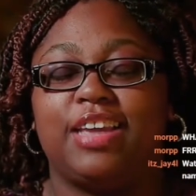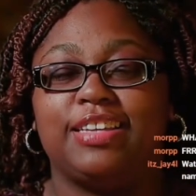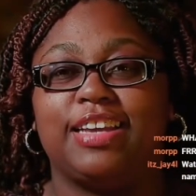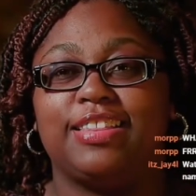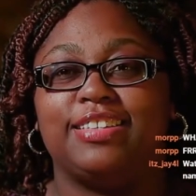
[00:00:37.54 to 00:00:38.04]

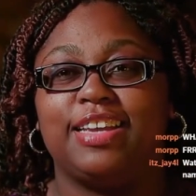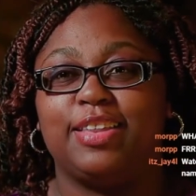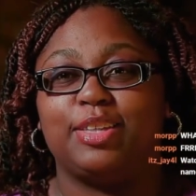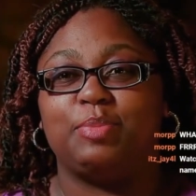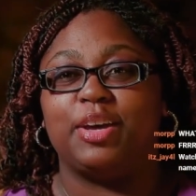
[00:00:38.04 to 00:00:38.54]
taste like they
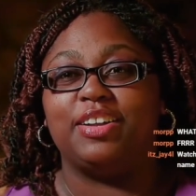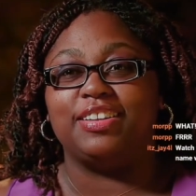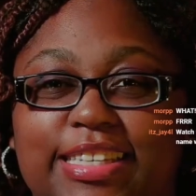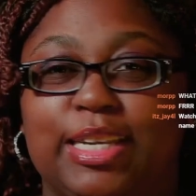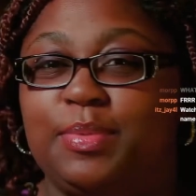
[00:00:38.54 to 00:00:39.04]
say they
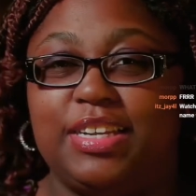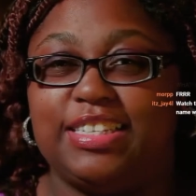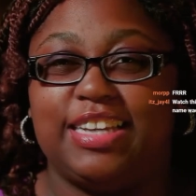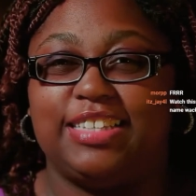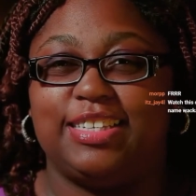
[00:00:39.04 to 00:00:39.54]
smell.
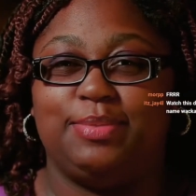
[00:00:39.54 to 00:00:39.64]
Cinnamon is not